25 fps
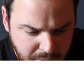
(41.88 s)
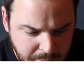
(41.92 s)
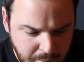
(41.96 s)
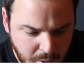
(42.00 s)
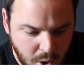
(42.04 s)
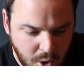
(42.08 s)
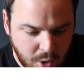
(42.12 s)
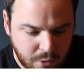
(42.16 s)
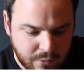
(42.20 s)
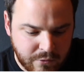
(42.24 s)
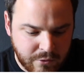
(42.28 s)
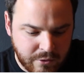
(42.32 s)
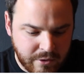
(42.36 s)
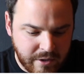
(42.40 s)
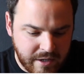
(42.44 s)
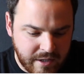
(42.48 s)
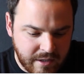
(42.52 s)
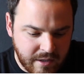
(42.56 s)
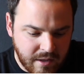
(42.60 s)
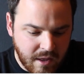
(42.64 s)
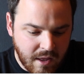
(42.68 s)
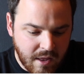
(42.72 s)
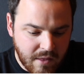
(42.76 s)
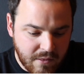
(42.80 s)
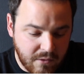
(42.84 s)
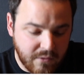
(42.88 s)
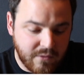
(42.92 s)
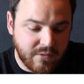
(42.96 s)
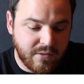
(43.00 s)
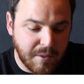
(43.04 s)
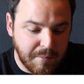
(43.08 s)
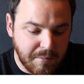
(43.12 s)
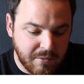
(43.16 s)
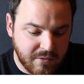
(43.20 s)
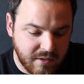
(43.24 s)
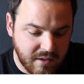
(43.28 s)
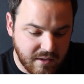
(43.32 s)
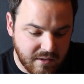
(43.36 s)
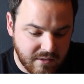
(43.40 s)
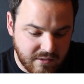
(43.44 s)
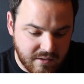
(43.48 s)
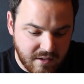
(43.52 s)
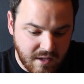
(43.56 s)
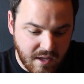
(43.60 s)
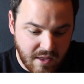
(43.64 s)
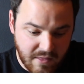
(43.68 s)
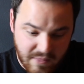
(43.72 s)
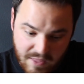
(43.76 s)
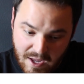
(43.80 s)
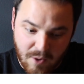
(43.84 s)
them altering The Simpsons.
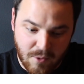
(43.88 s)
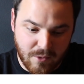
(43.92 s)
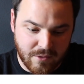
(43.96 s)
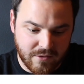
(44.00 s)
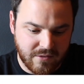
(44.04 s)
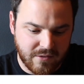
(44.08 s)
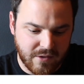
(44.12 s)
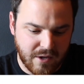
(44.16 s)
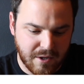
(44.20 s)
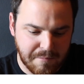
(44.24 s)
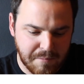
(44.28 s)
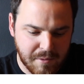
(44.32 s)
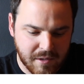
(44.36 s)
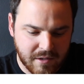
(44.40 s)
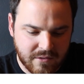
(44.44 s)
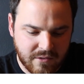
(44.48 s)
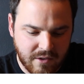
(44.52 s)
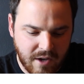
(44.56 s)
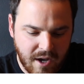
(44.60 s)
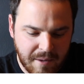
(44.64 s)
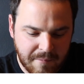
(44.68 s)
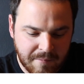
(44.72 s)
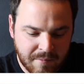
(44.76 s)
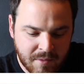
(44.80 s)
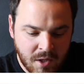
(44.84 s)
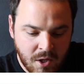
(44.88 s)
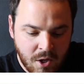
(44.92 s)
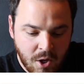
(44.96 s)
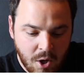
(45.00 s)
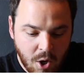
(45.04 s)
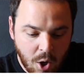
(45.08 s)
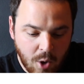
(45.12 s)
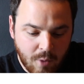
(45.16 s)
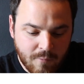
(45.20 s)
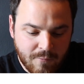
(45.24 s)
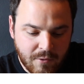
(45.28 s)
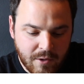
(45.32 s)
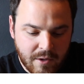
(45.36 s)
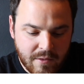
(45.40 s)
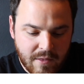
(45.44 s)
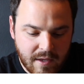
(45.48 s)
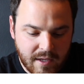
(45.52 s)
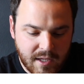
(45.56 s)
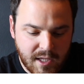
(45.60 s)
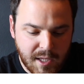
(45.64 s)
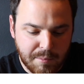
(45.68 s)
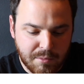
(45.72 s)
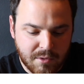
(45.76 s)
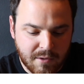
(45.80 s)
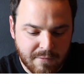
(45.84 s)
That would suck big time. Hopefully they
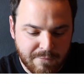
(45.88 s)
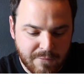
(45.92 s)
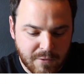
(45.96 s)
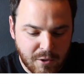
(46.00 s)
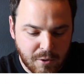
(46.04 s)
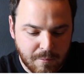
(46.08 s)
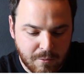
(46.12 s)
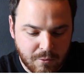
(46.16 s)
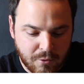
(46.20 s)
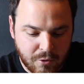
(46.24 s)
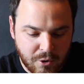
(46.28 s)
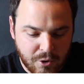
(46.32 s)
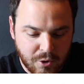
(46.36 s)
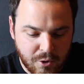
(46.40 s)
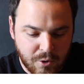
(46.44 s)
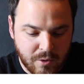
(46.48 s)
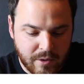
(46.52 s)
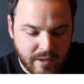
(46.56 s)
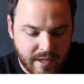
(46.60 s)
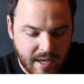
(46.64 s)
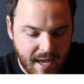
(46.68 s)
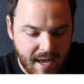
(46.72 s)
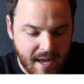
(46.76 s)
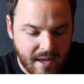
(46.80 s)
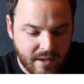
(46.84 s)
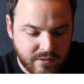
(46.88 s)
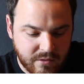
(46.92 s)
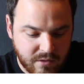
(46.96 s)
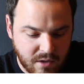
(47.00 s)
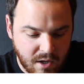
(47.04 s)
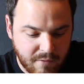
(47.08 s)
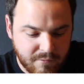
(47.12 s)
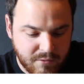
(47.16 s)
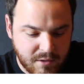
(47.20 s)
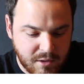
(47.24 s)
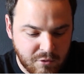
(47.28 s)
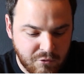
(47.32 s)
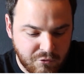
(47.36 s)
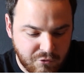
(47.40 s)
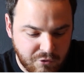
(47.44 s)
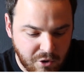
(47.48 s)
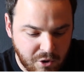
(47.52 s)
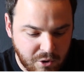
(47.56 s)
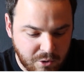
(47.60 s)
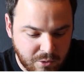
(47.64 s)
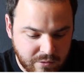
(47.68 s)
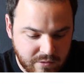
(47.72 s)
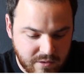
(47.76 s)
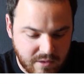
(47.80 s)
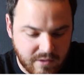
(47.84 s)
keep the film crew cast of these
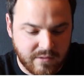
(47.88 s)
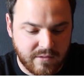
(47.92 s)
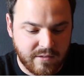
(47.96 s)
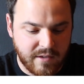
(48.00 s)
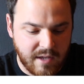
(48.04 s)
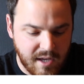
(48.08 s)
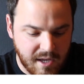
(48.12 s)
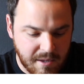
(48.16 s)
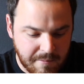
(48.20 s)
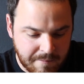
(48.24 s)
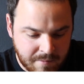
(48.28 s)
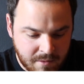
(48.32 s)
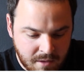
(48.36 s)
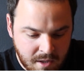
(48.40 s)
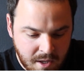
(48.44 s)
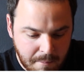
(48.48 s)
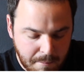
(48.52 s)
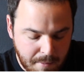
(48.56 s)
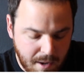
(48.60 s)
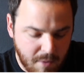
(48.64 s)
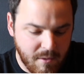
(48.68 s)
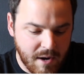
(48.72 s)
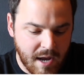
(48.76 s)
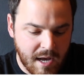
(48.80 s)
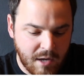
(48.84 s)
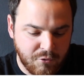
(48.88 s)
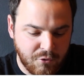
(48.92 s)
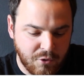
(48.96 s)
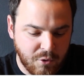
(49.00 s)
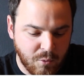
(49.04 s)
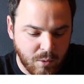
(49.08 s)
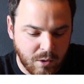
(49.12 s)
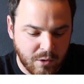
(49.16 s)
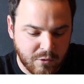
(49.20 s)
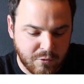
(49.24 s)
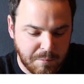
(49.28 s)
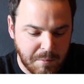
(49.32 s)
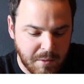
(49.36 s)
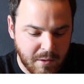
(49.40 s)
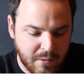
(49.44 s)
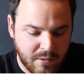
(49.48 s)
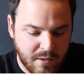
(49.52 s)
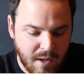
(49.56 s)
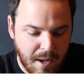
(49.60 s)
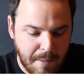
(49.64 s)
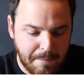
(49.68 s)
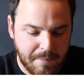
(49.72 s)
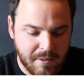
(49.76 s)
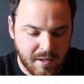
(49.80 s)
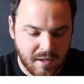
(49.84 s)
shows the same. My reaction to Will Smith
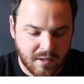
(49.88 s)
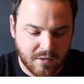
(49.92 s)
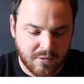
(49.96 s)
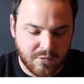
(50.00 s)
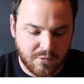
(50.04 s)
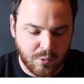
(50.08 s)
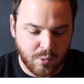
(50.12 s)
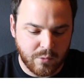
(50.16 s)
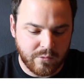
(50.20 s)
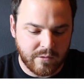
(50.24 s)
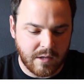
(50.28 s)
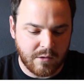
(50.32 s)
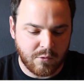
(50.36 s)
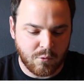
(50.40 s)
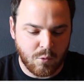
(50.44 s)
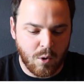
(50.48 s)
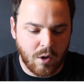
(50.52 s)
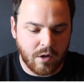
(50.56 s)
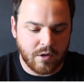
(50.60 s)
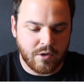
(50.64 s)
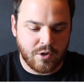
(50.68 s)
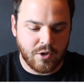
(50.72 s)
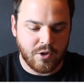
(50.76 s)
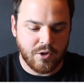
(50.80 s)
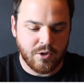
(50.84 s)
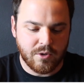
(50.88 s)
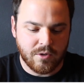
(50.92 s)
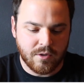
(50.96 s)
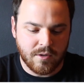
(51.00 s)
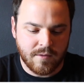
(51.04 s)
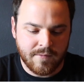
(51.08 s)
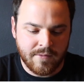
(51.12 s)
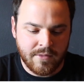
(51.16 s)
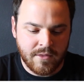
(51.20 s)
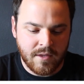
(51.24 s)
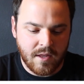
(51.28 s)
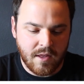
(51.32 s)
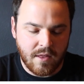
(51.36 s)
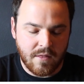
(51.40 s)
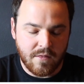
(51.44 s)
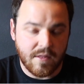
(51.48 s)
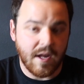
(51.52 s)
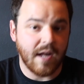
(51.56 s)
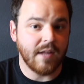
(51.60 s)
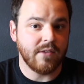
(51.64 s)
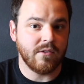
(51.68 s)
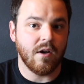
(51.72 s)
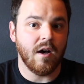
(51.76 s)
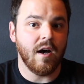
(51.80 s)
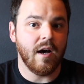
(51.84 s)
not being in Suicide Squad 2?
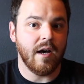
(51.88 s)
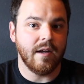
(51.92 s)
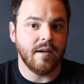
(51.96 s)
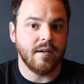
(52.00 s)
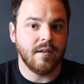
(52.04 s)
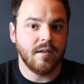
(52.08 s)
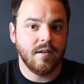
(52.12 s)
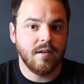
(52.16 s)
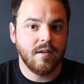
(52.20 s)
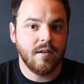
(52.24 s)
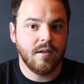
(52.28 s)
That's hot.